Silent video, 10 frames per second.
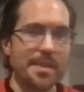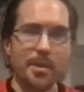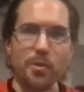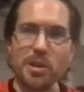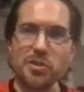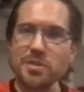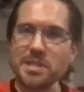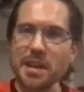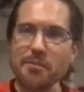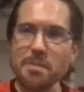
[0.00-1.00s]
the questions
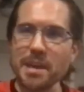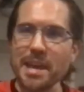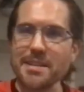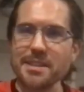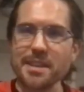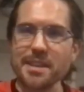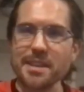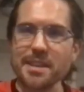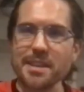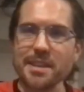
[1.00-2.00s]
that I would be asking him.
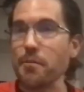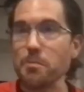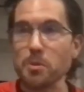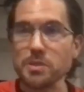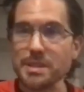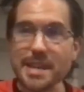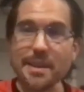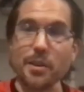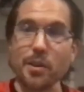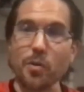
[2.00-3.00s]
They were mostly
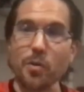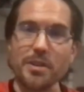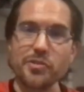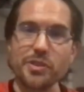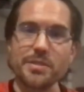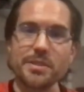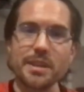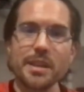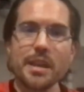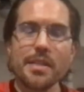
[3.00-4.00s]
technical questions.
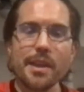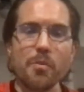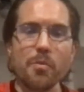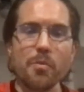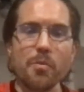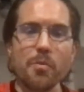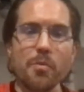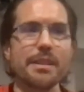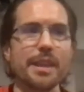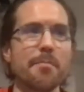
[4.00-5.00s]
They weren't
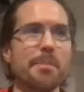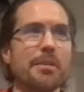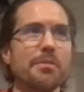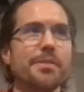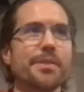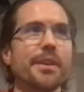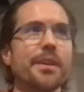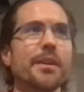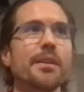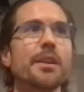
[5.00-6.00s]
really about
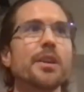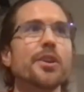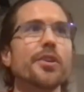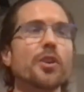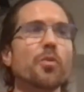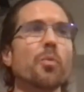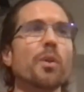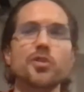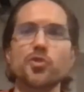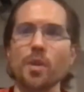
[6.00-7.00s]

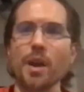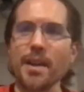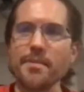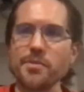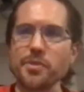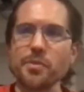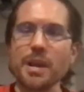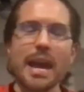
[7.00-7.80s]
what drives you.